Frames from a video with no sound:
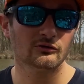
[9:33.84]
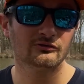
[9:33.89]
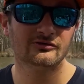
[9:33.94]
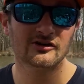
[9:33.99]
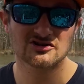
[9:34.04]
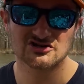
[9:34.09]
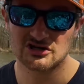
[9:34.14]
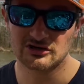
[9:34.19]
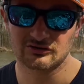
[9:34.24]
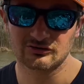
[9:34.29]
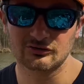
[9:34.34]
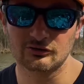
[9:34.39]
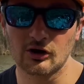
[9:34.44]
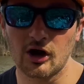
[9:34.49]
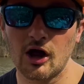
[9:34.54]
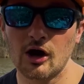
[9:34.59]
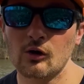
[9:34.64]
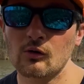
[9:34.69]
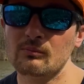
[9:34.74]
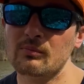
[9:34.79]
fish it
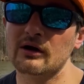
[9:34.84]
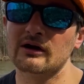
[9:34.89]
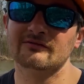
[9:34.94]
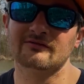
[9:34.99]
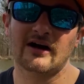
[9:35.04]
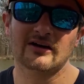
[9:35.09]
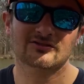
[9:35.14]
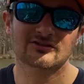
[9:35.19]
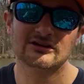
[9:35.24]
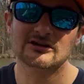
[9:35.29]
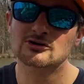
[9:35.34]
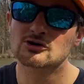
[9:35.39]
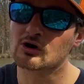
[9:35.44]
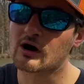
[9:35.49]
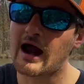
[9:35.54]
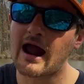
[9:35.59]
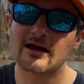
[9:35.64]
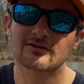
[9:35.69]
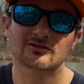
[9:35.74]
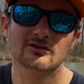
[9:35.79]
slow, but if I see
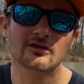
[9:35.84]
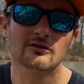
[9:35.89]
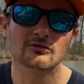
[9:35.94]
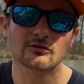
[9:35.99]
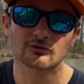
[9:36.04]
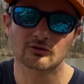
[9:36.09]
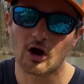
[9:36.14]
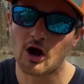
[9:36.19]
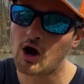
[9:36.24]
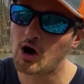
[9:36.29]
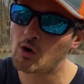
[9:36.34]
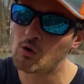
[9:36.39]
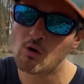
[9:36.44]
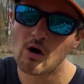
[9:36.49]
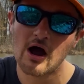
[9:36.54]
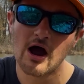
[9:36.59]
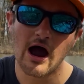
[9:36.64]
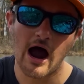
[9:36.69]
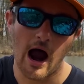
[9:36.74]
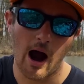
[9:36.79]
grass and then there's a hole,
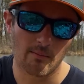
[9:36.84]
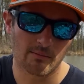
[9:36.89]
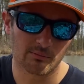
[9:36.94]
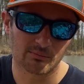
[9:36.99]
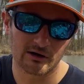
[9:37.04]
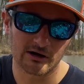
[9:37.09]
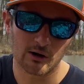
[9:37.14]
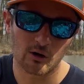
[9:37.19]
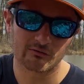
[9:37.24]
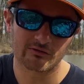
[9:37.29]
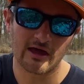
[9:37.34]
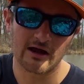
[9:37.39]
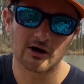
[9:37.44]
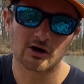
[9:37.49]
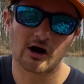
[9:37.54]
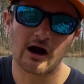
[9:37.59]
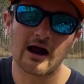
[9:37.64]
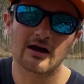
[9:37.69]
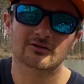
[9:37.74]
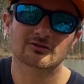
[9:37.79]
I'm going to bring it over that
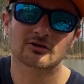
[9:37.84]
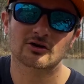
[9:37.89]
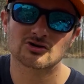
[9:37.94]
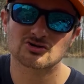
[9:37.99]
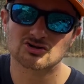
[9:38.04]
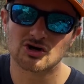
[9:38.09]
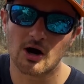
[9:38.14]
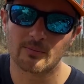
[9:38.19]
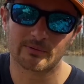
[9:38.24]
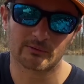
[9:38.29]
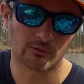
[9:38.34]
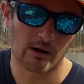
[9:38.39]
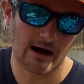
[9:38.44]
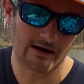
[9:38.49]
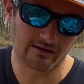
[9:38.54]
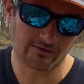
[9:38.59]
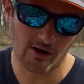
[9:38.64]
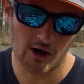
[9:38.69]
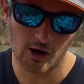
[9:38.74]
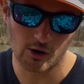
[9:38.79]
grass, drop it right
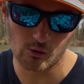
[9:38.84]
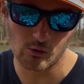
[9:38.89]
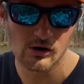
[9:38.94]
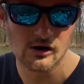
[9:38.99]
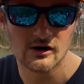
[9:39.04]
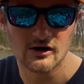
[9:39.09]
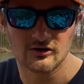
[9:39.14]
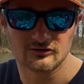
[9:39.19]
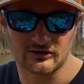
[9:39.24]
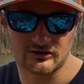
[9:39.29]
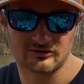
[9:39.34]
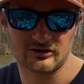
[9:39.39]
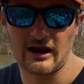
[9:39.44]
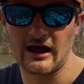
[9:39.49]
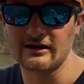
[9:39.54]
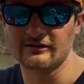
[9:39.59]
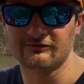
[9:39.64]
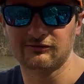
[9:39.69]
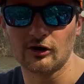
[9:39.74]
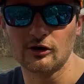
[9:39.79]
in the hole. So like I said,
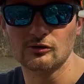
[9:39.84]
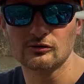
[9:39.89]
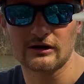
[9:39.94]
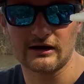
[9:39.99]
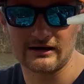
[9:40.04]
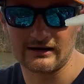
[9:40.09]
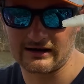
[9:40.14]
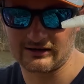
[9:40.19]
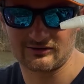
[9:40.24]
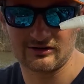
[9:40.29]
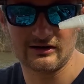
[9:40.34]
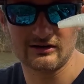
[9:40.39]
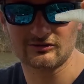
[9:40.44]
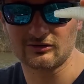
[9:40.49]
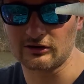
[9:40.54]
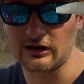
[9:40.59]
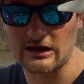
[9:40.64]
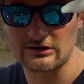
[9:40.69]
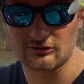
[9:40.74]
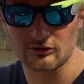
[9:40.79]
hey, a fluke, and like I
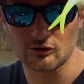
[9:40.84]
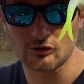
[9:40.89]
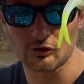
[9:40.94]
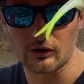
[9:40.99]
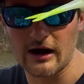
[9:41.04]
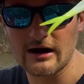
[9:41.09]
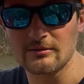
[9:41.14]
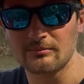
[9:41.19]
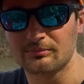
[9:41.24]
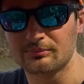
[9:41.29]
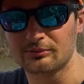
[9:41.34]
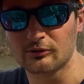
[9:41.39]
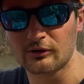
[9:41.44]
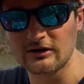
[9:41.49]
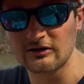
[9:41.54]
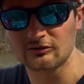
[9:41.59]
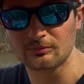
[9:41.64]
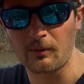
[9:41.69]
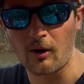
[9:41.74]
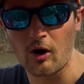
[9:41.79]
said, it's a great
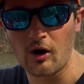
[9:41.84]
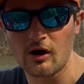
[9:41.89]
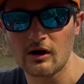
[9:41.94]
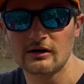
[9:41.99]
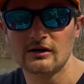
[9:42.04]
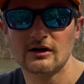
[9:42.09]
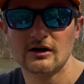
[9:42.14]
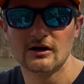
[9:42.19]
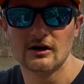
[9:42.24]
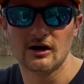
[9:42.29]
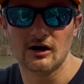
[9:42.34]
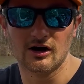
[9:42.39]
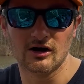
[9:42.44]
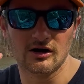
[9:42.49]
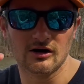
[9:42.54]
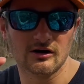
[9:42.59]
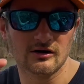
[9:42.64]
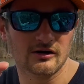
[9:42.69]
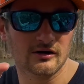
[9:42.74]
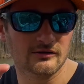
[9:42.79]
pre-spawn
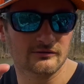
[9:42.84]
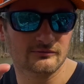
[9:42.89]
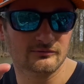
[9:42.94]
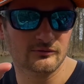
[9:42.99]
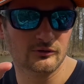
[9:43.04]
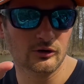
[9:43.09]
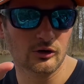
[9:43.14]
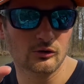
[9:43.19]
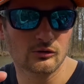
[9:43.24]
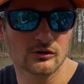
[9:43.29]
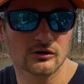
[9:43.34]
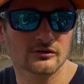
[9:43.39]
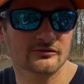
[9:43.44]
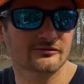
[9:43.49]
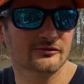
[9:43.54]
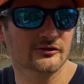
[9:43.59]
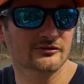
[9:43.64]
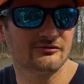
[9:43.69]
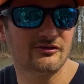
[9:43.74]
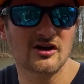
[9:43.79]
of lure
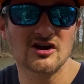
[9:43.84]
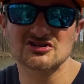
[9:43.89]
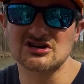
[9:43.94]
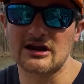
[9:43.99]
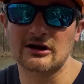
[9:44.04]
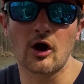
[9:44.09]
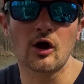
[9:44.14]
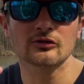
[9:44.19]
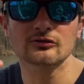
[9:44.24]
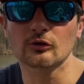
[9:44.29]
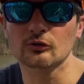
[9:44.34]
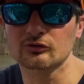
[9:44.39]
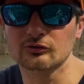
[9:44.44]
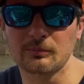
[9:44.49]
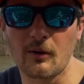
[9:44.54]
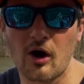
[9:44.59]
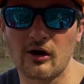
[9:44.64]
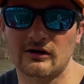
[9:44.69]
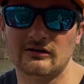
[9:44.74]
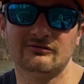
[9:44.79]
for fish and also
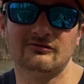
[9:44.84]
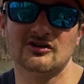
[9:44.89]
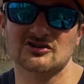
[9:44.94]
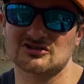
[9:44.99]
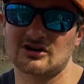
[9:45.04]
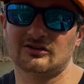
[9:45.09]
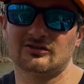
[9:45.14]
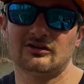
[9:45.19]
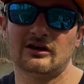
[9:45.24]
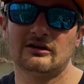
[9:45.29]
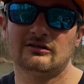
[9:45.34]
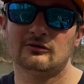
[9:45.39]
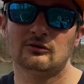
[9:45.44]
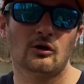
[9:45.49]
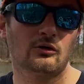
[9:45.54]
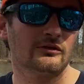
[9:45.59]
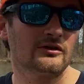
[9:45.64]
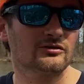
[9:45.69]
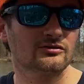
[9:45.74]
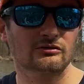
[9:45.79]
spawning fish. Like I said, you
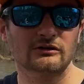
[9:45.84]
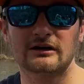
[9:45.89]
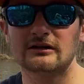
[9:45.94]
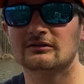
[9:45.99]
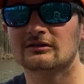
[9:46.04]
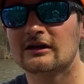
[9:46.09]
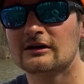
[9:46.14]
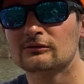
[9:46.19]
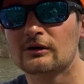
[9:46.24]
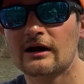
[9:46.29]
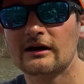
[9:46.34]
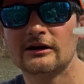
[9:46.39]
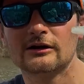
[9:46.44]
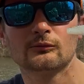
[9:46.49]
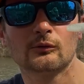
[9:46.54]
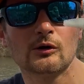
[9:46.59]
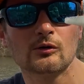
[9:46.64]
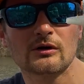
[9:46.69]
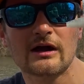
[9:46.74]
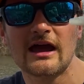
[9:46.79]
know, this thing right here
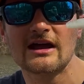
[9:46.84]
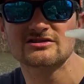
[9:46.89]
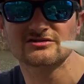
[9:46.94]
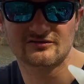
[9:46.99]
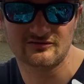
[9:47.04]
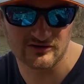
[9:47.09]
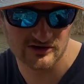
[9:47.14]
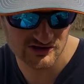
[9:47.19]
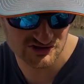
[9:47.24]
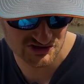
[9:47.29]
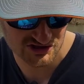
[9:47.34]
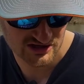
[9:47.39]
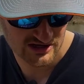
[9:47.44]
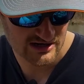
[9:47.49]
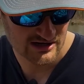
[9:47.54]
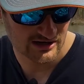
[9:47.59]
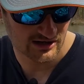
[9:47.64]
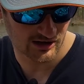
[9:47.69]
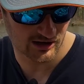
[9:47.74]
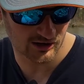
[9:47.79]
will catch fish.
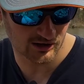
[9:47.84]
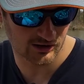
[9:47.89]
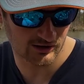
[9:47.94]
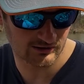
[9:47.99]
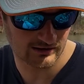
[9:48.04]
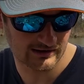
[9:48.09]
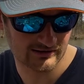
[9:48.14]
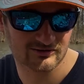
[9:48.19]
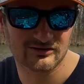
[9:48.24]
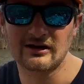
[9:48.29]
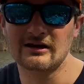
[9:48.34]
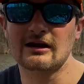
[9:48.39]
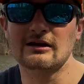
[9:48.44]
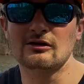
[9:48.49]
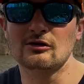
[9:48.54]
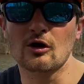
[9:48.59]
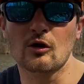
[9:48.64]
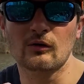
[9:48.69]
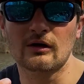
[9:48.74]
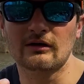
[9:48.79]
Like I said,
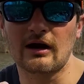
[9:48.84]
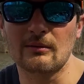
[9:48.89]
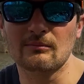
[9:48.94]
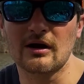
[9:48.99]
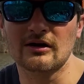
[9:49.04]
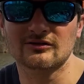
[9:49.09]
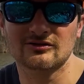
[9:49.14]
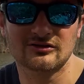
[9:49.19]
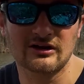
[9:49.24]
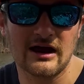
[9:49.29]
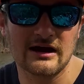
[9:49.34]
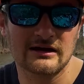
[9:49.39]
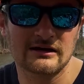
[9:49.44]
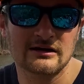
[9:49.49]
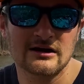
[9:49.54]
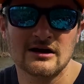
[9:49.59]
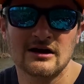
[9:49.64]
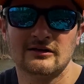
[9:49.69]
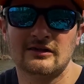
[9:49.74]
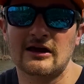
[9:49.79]
you know, I'm not saying
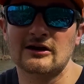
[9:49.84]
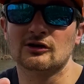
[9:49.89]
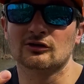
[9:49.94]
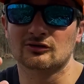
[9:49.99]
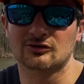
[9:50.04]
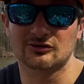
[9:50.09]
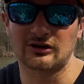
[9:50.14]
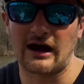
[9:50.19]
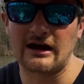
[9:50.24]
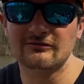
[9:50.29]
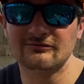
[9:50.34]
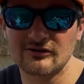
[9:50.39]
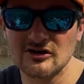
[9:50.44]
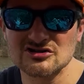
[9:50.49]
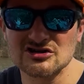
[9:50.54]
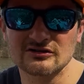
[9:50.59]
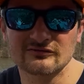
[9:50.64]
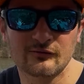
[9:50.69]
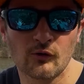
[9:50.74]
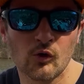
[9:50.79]
that you're sight
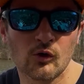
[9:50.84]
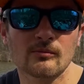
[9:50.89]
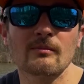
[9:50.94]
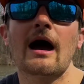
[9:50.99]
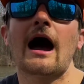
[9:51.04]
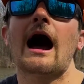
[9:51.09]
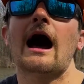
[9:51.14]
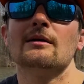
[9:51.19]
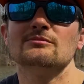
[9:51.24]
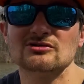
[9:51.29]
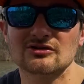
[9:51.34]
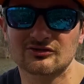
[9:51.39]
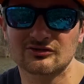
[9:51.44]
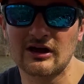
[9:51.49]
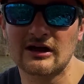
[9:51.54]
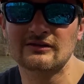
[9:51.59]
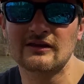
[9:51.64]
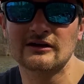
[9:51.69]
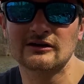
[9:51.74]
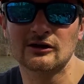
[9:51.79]
fishing for them. I'm just
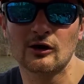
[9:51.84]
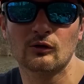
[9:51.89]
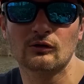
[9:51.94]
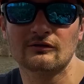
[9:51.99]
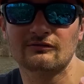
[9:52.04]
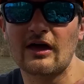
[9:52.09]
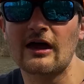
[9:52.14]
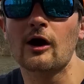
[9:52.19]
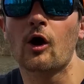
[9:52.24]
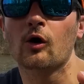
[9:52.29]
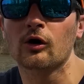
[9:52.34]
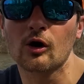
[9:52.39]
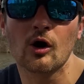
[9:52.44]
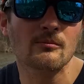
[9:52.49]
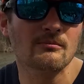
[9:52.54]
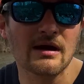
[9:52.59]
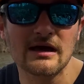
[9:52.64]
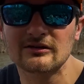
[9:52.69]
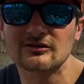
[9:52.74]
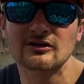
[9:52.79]
saying that, you know, if they are
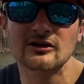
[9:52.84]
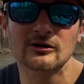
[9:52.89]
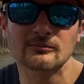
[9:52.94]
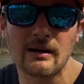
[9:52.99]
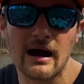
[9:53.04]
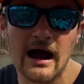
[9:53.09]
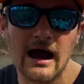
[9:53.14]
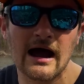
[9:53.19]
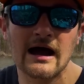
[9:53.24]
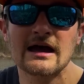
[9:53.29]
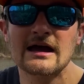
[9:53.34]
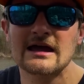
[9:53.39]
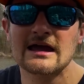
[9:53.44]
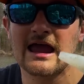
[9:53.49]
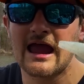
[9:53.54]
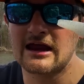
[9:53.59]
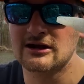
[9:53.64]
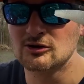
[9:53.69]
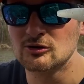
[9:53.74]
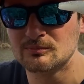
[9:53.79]
on beds nearby
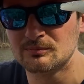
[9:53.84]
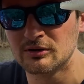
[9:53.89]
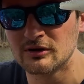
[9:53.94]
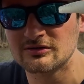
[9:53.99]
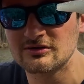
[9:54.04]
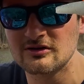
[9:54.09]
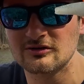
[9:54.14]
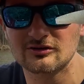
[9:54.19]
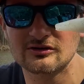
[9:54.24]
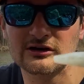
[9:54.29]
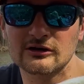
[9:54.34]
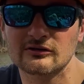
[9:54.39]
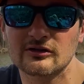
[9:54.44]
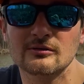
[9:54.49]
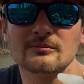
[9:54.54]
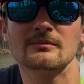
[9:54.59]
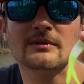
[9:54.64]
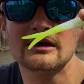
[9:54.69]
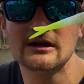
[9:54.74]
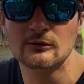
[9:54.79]
and you put this near
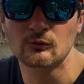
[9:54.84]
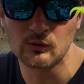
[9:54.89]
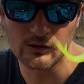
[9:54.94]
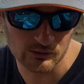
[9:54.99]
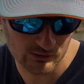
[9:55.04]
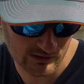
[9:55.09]
them, it will